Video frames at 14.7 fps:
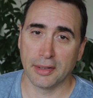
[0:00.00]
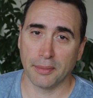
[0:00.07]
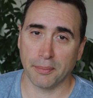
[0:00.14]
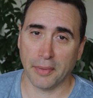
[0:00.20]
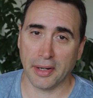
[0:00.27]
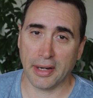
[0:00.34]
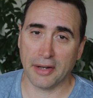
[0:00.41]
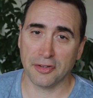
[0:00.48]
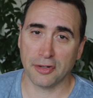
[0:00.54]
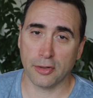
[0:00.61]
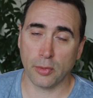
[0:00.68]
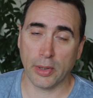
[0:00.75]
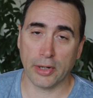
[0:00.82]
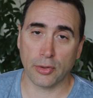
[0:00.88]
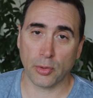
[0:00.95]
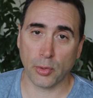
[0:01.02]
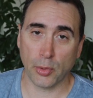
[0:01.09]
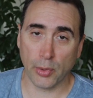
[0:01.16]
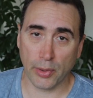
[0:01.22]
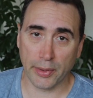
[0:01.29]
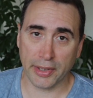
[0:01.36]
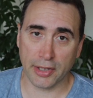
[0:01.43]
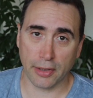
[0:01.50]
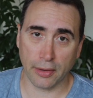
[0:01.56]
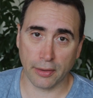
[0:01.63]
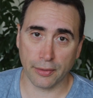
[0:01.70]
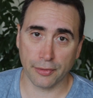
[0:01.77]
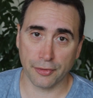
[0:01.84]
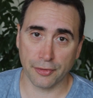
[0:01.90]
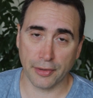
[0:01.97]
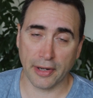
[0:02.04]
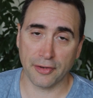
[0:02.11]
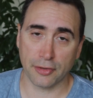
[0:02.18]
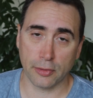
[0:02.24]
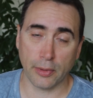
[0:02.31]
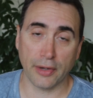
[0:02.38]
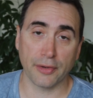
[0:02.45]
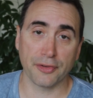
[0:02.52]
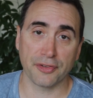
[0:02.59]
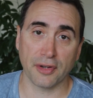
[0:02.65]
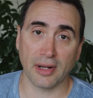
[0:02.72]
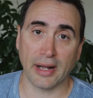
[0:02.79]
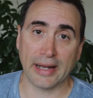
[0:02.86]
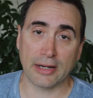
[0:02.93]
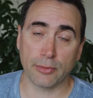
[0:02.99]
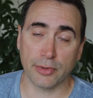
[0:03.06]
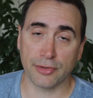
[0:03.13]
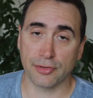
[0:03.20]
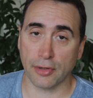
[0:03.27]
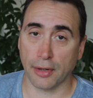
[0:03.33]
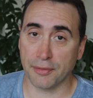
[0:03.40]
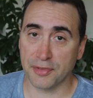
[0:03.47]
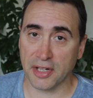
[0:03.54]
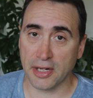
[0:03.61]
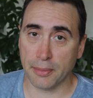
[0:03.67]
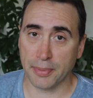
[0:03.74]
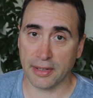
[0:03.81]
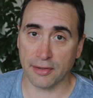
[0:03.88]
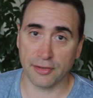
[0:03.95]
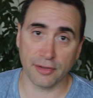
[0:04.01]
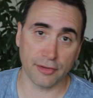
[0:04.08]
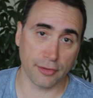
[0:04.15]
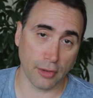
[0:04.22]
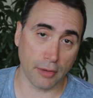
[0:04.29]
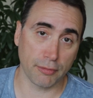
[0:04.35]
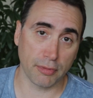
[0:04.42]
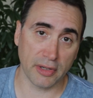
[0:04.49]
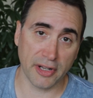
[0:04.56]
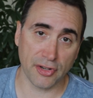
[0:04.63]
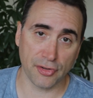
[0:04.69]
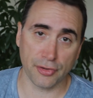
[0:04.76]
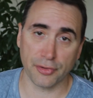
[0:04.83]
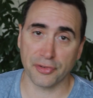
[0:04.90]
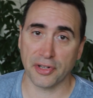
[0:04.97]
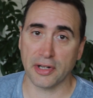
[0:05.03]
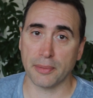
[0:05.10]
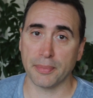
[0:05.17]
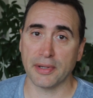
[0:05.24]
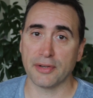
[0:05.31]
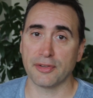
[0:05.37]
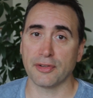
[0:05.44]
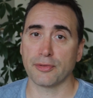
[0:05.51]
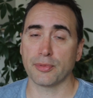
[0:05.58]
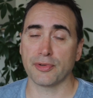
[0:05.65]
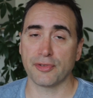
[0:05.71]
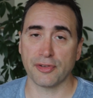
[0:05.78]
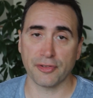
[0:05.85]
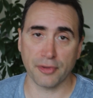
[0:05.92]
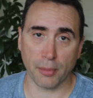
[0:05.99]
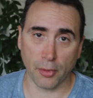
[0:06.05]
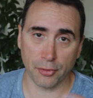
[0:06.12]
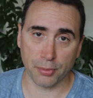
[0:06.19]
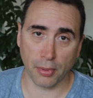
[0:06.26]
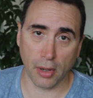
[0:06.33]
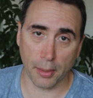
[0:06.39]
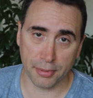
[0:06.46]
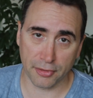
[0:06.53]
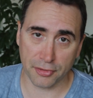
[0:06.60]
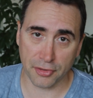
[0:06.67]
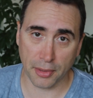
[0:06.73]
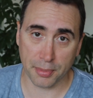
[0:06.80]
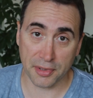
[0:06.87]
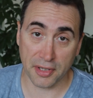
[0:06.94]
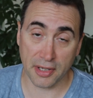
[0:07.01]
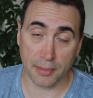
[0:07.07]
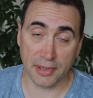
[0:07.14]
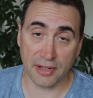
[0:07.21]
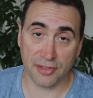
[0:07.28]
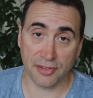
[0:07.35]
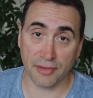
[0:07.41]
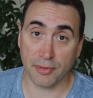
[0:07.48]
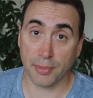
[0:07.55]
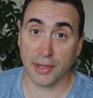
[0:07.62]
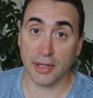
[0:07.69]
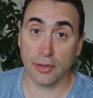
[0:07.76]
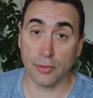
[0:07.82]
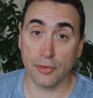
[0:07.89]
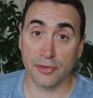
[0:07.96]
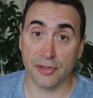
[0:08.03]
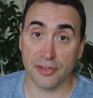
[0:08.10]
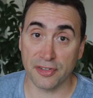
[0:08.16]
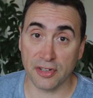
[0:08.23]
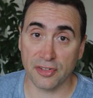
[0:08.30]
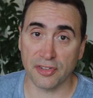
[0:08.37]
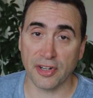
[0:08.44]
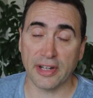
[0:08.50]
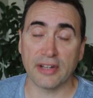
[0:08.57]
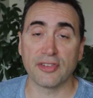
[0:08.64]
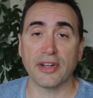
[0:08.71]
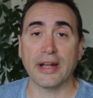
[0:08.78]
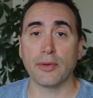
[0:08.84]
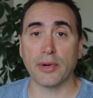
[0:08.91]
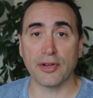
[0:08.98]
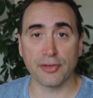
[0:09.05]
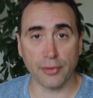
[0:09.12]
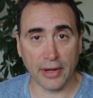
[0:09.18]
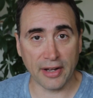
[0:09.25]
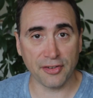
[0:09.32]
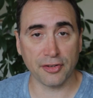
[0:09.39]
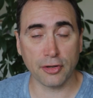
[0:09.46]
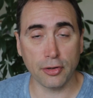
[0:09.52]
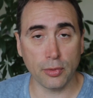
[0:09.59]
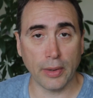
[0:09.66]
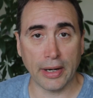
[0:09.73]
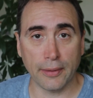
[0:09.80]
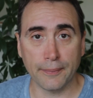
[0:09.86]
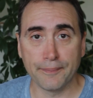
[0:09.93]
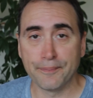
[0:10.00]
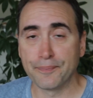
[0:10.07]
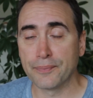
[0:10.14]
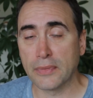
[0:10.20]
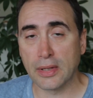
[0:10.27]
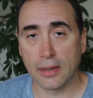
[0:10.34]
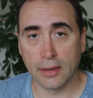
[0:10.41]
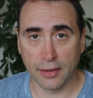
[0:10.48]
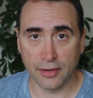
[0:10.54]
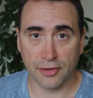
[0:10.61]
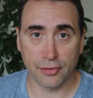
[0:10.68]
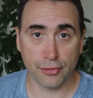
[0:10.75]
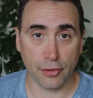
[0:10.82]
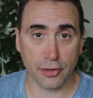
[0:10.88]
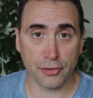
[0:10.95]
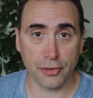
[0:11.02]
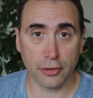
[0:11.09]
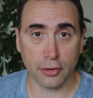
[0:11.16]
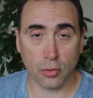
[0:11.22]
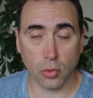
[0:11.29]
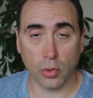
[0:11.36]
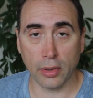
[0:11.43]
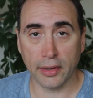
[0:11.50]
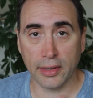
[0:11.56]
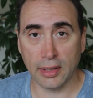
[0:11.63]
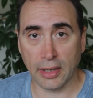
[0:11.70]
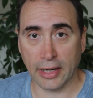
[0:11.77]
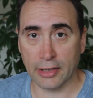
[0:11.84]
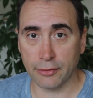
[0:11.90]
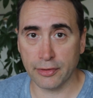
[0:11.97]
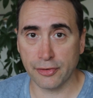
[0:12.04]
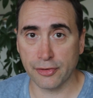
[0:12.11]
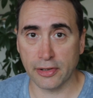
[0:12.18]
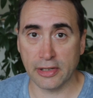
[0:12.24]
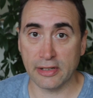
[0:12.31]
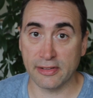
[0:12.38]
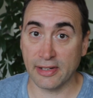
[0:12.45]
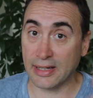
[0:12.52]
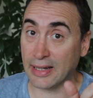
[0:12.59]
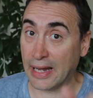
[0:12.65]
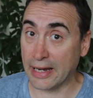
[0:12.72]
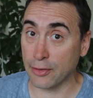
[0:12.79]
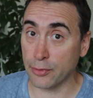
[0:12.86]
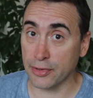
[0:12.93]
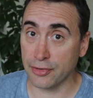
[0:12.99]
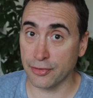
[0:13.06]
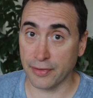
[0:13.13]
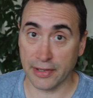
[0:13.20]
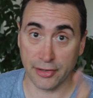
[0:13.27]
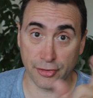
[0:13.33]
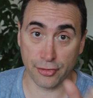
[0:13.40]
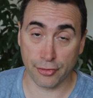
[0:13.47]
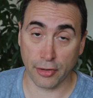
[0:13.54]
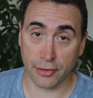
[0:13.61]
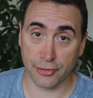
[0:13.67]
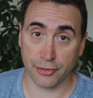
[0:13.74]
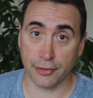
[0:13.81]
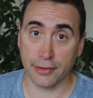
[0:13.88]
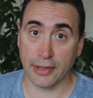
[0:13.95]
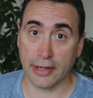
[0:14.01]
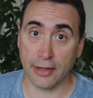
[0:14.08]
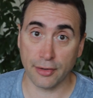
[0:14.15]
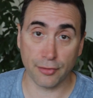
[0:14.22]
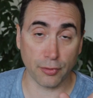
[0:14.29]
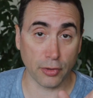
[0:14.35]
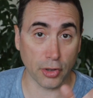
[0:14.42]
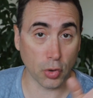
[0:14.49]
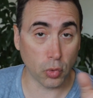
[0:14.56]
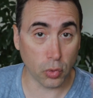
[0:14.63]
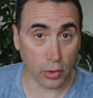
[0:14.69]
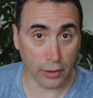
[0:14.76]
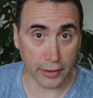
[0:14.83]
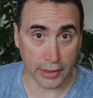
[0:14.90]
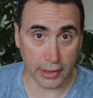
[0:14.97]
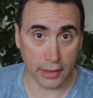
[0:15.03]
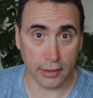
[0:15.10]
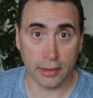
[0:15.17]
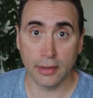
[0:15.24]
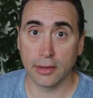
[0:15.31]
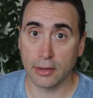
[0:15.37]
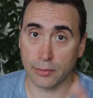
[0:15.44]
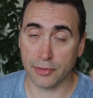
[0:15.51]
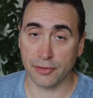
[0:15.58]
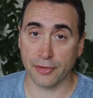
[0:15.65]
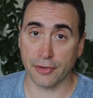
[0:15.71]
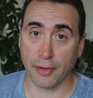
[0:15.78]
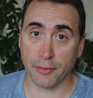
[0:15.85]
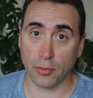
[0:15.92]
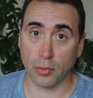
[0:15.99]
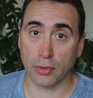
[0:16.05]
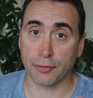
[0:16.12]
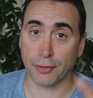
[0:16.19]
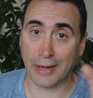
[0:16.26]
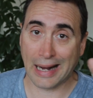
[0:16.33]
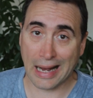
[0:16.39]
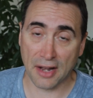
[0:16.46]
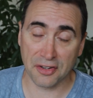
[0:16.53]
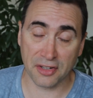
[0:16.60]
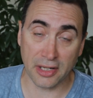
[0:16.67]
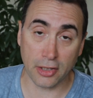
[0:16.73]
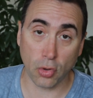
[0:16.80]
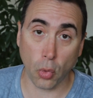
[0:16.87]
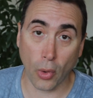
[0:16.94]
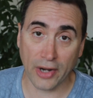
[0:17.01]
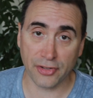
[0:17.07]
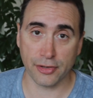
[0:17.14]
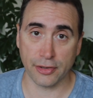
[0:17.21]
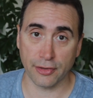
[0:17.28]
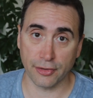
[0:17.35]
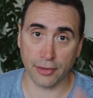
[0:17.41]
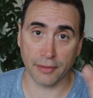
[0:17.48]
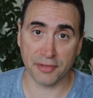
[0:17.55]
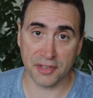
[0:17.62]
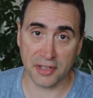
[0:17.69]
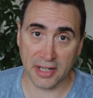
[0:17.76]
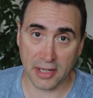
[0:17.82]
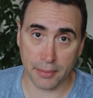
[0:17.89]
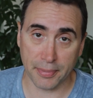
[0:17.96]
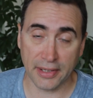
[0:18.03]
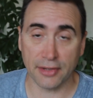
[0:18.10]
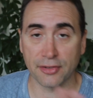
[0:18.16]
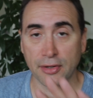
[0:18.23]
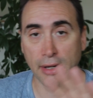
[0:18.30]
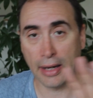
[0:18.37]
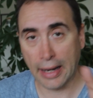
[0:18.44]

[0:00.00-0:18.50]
SQL query calls, SQL is the language of databases, of relational databases, which is the most popular type of database everybody uses these days. Anyway, so SQL, structured query language. It's a language that is structured and it's for querying, which is another word for asking questions of a database.